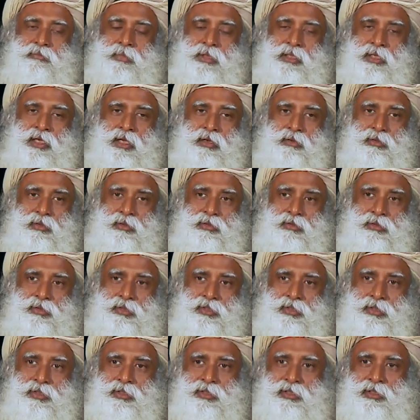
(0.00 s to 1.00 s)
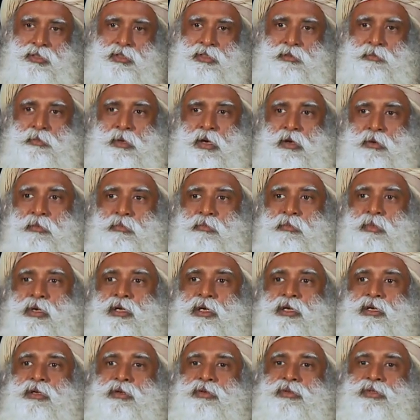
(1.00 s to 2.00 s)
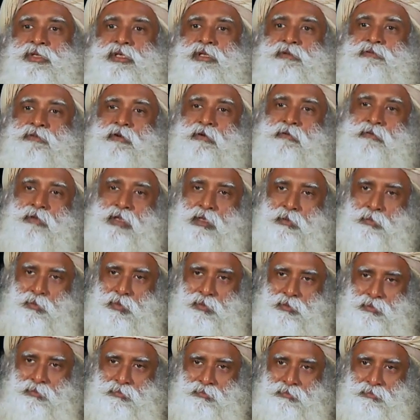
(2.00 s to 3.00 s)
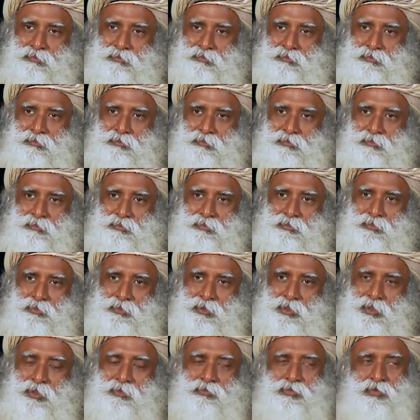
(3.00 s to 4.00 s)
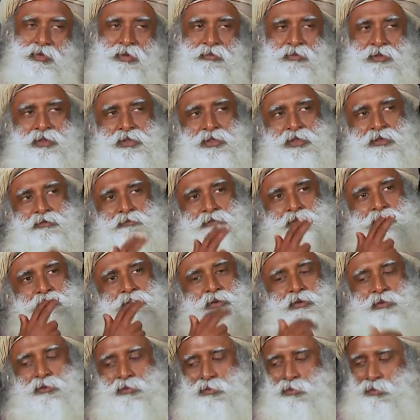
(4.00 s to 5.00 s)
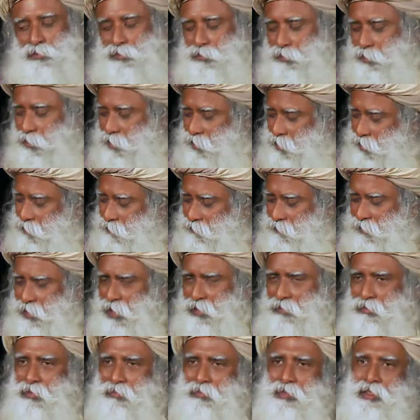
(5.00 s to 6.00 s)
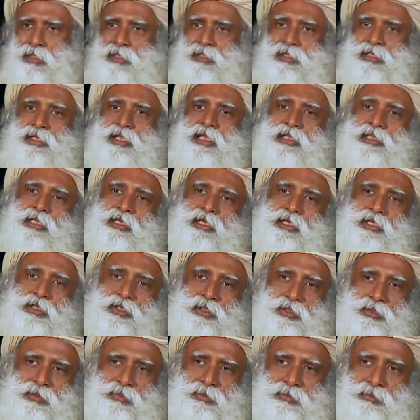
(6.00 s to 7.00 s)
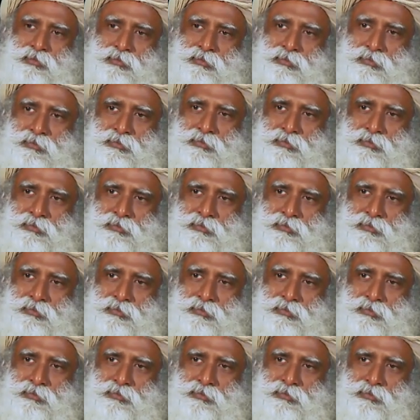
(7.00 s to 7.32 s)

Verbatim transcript: But now the question is about making yourself available. If you have a stuffy nose, the flower means nothing to you.